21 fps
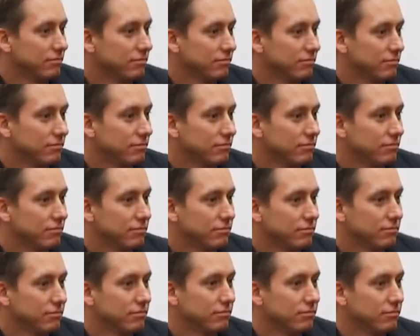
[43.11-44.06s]

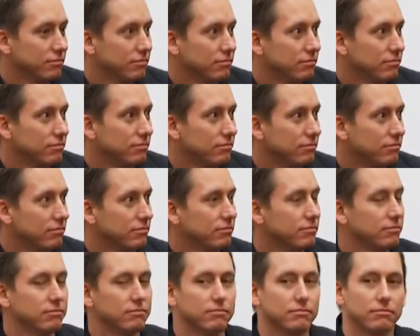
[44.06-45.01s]

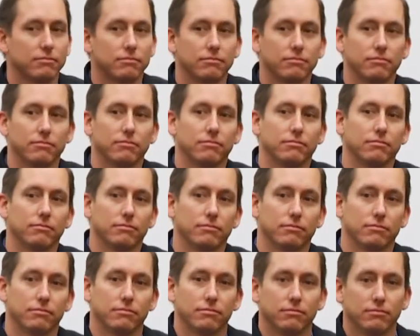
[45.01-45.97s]

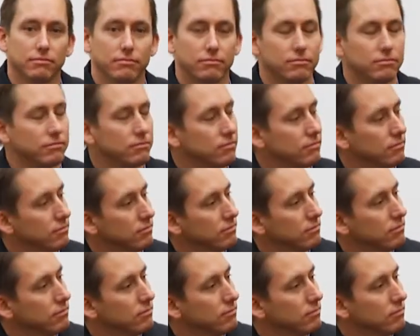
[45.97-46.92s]

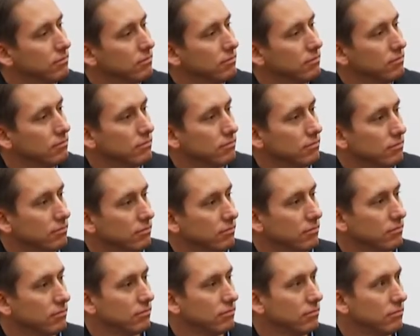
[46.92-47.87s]

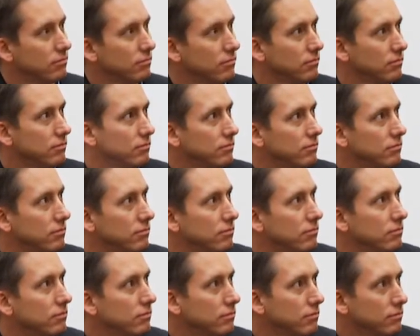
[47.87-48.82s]
No words are spoken by the person on screen.